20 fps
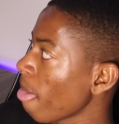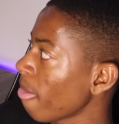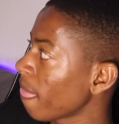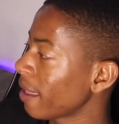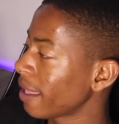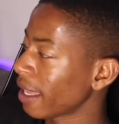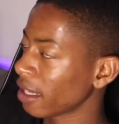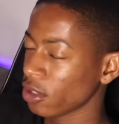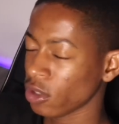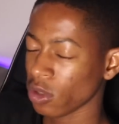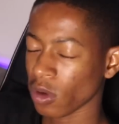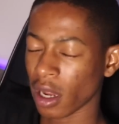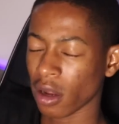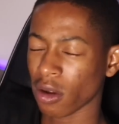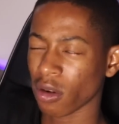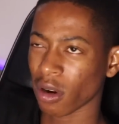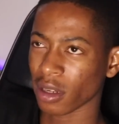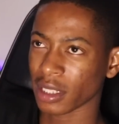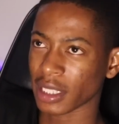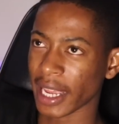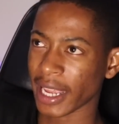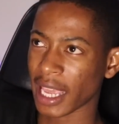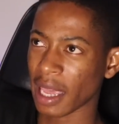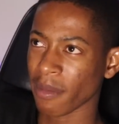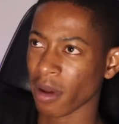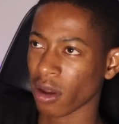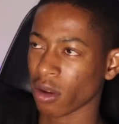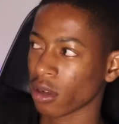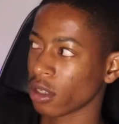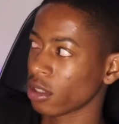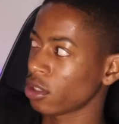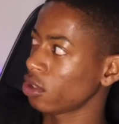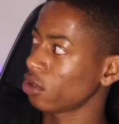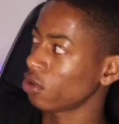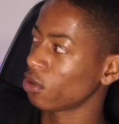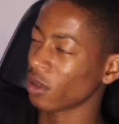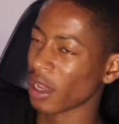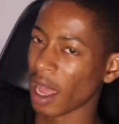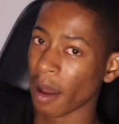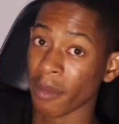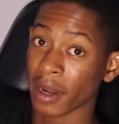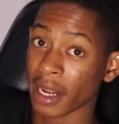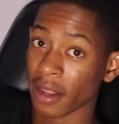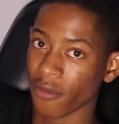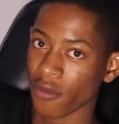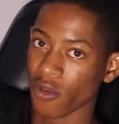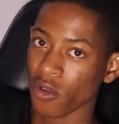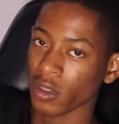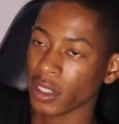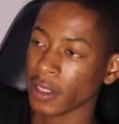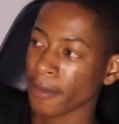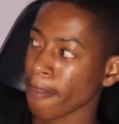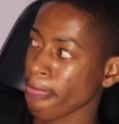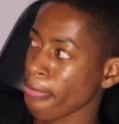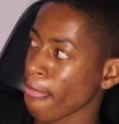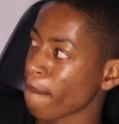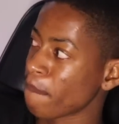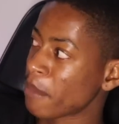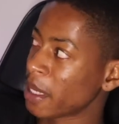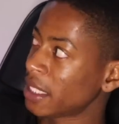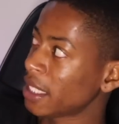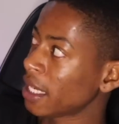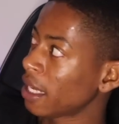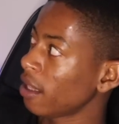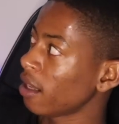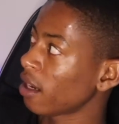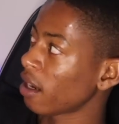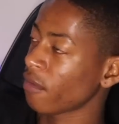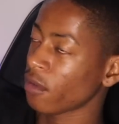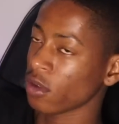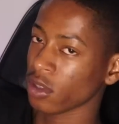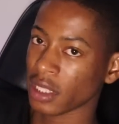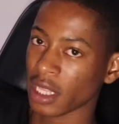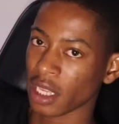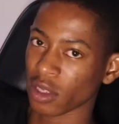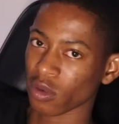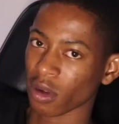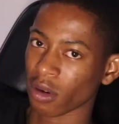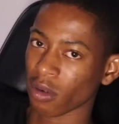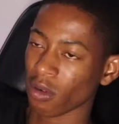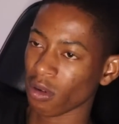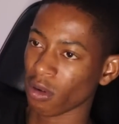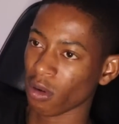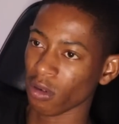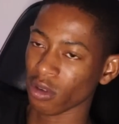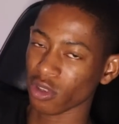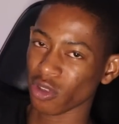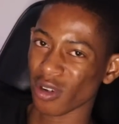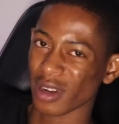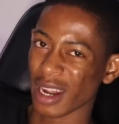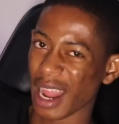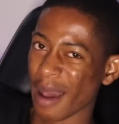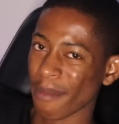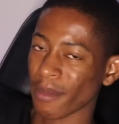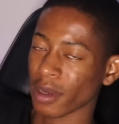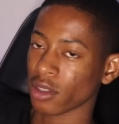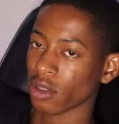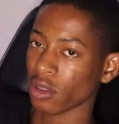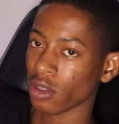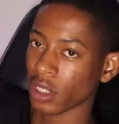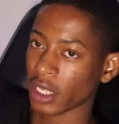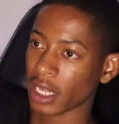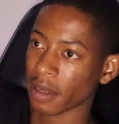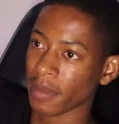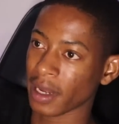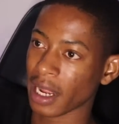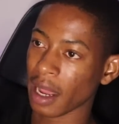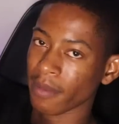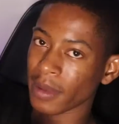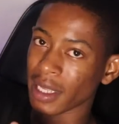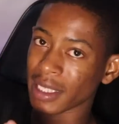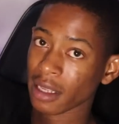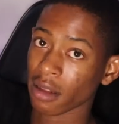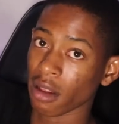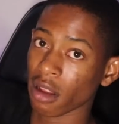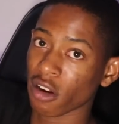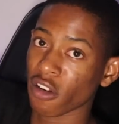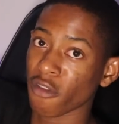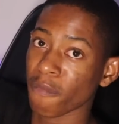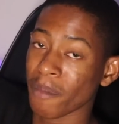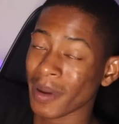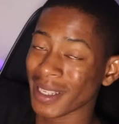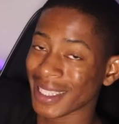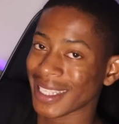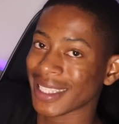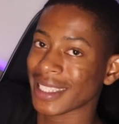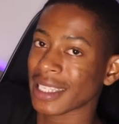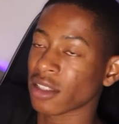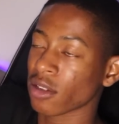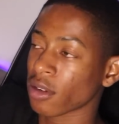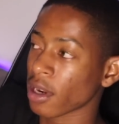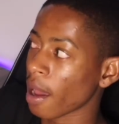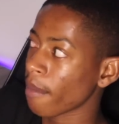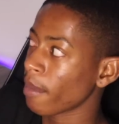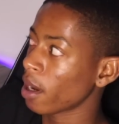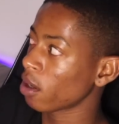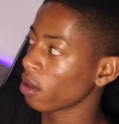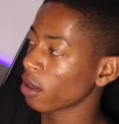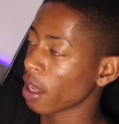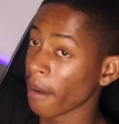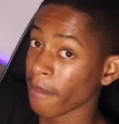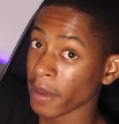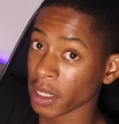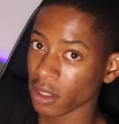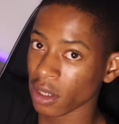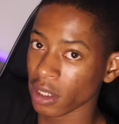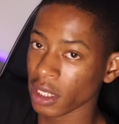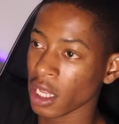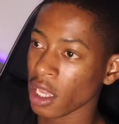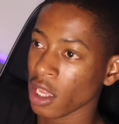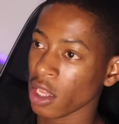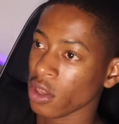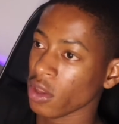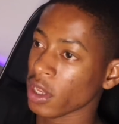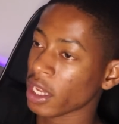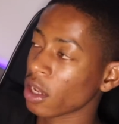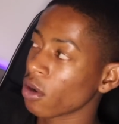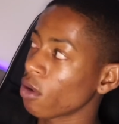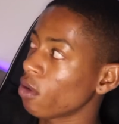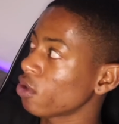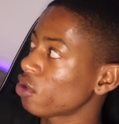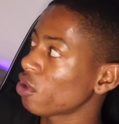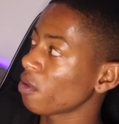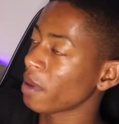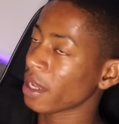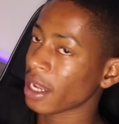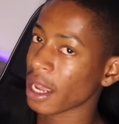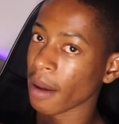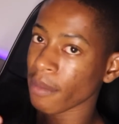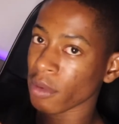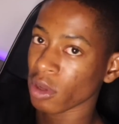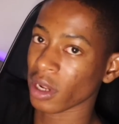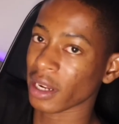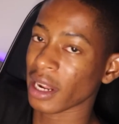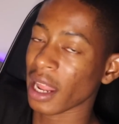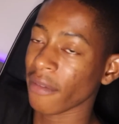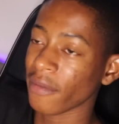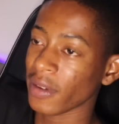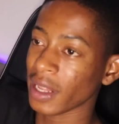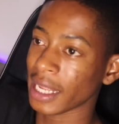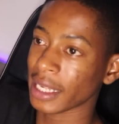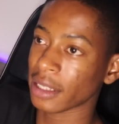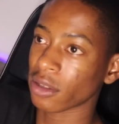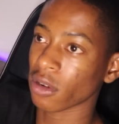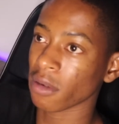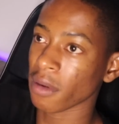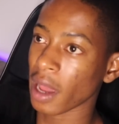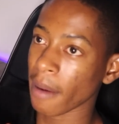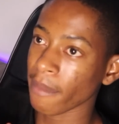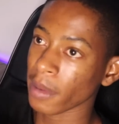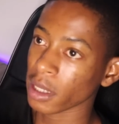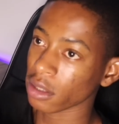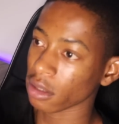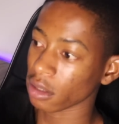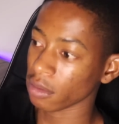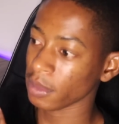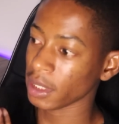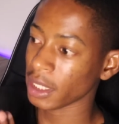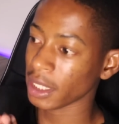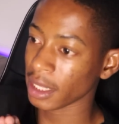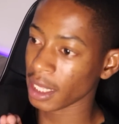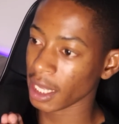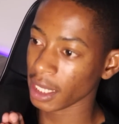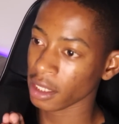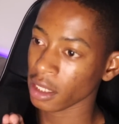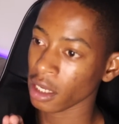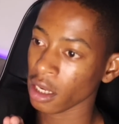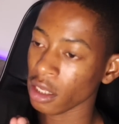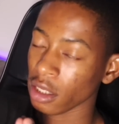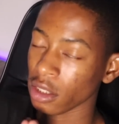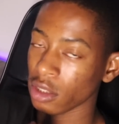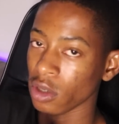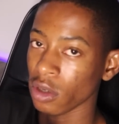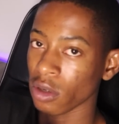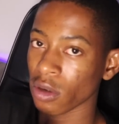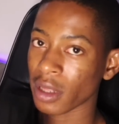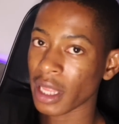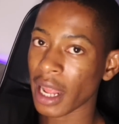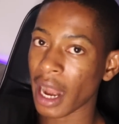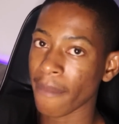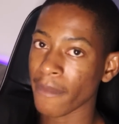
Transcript: Then I came across reviews. Basically reviews, there's what we call also on Amazon. You can become, there's a lot of businesses on Amazon. You can also become an affiliate on Amazon, meaning that, do you know that